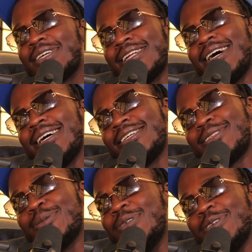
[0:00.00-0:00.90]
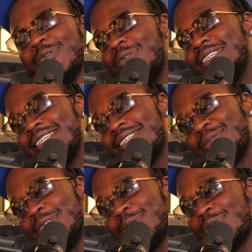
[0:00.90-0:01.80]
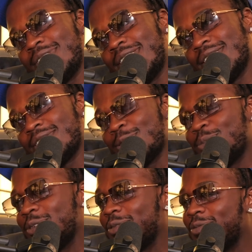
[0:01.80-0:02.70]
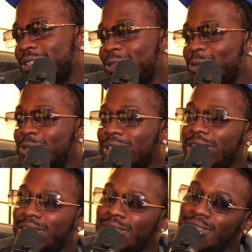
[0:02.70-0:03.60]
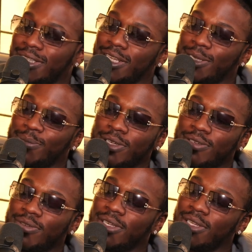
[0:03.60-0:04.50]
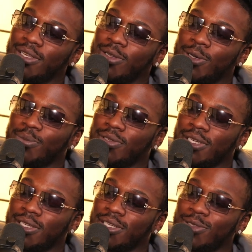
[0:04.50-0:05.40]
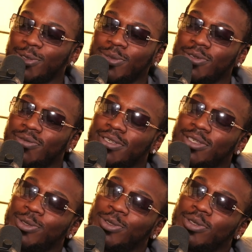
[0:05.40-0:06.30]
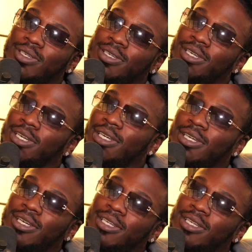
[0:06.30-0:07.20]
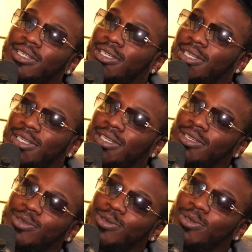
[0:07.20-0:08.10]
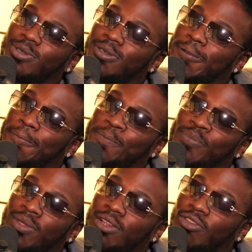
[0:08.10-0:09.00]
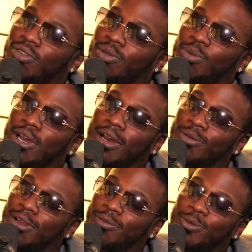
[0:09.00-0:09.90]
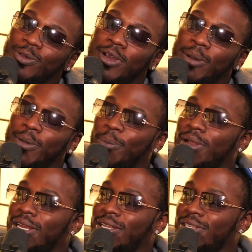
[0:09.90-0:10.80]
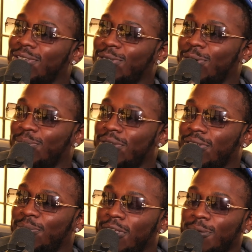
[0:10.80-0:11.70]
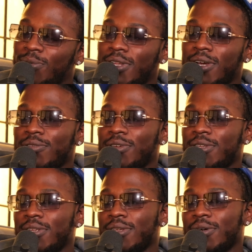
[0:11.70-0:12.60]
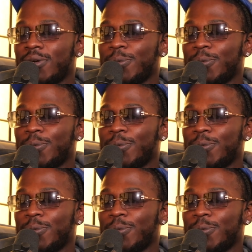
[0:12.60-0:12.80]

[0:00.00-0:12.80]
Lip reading: wish I had like SWV and these people like SWV or like just anybody really. You know what I'm saying? SWV or Alicia Keys or just I would have to look at my playlist. You know what I mean? Of people that really